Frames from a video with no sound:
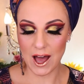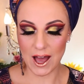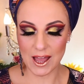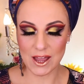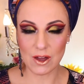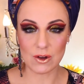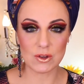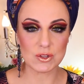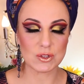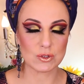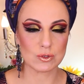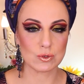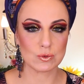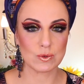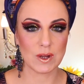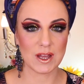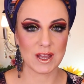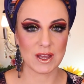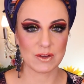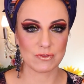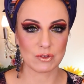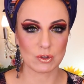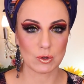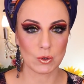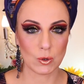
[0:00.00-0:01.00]
I also do
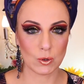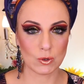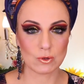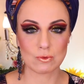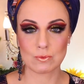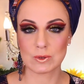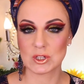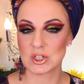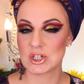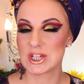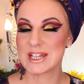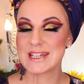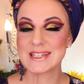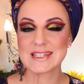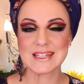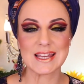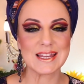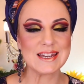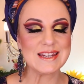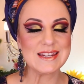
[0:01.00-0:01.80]
have a code which is